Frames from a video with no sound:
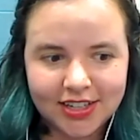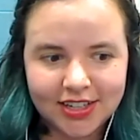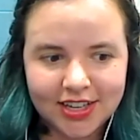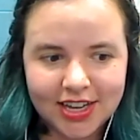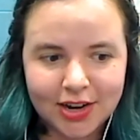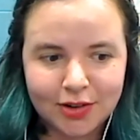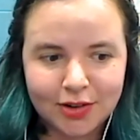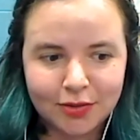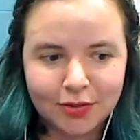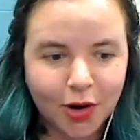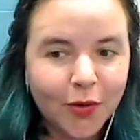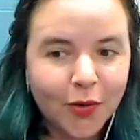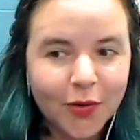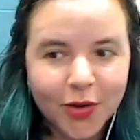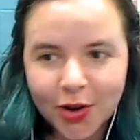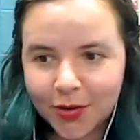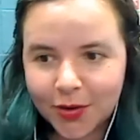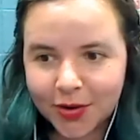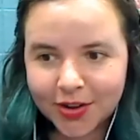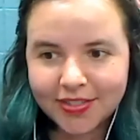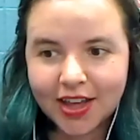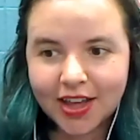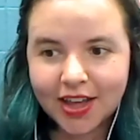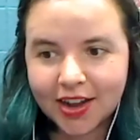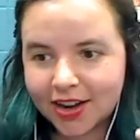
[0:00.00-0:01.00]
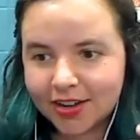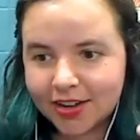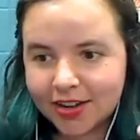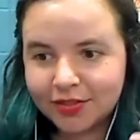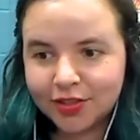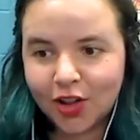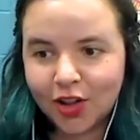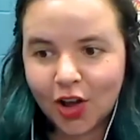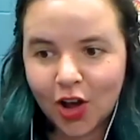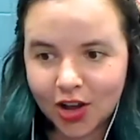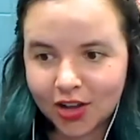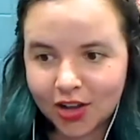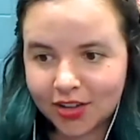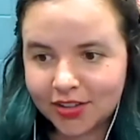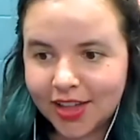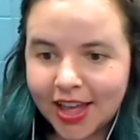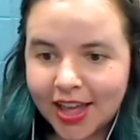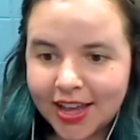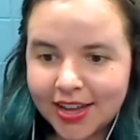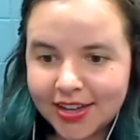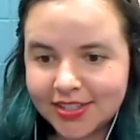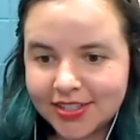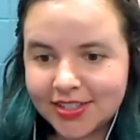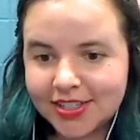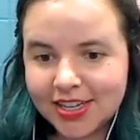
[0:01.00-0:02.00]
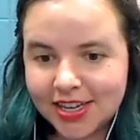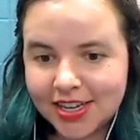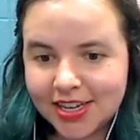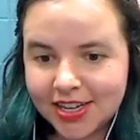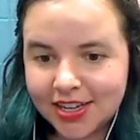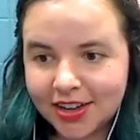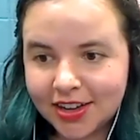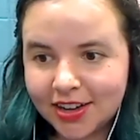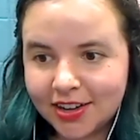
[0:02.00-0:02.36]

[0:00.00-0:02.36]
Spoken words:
in Roanoke and that kind of long legacy